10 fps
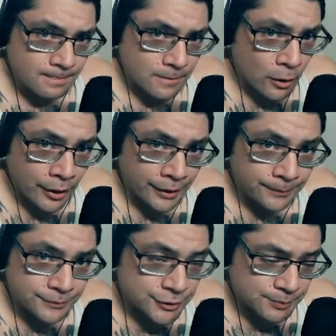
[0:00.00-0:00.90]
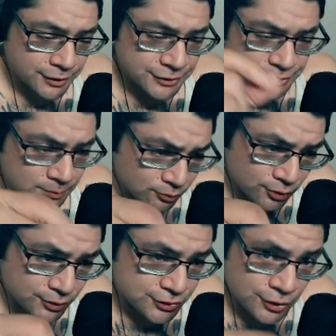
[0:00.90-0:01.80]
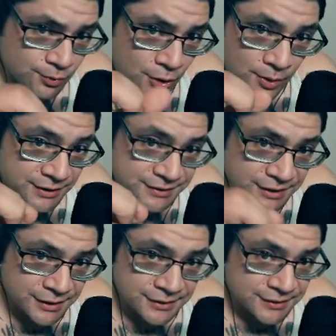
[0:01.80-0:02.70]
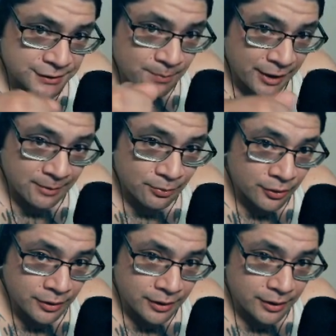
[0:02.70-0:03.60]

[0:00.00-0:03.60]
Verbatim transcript: All right. Just because some loser wrote a sentence in a paper.